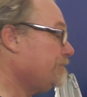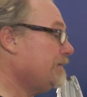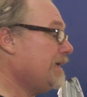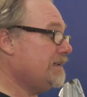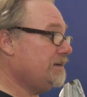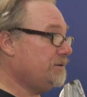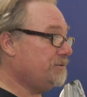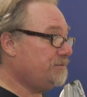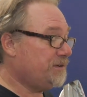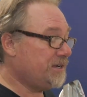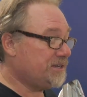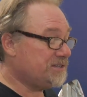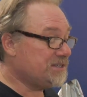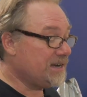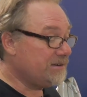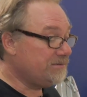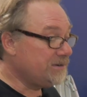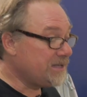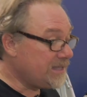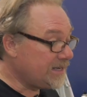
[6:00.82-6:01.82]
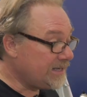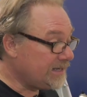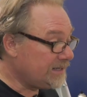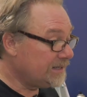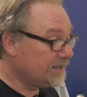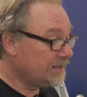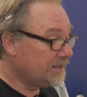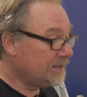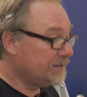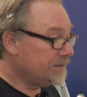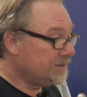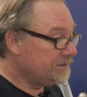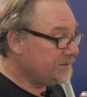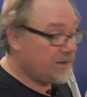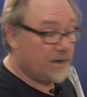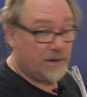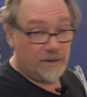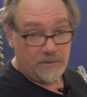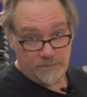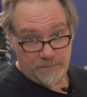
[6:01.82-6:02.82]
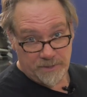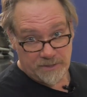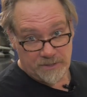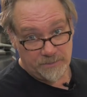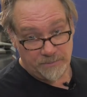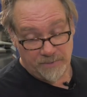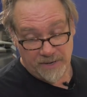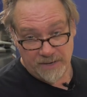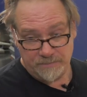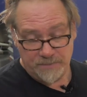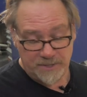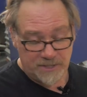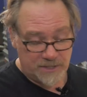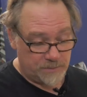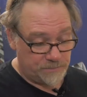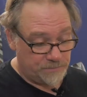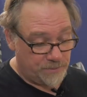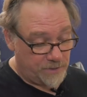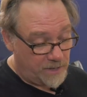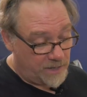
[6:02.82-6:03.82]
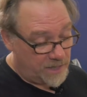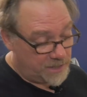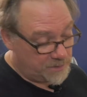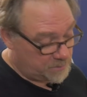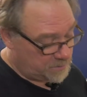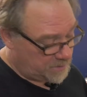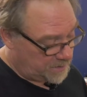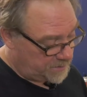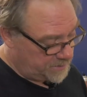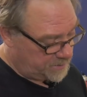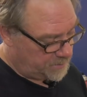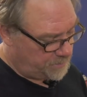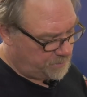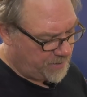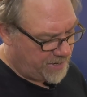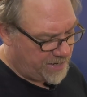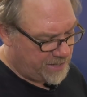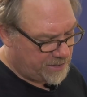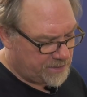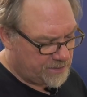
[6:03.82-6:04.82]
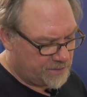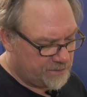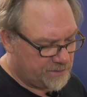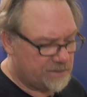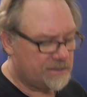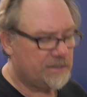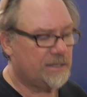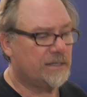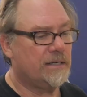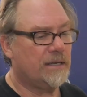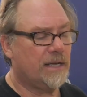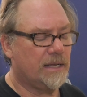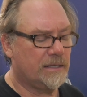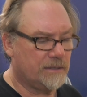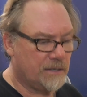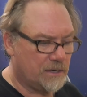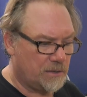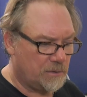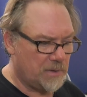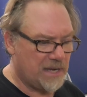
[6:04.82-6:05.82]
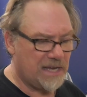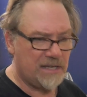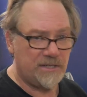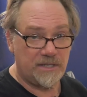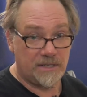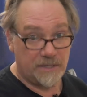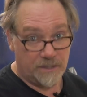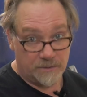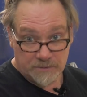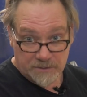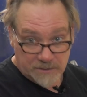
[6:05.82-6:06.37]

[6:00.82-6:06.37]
you fix everything? No, but you might be surprised with a little patience and go easy. Don't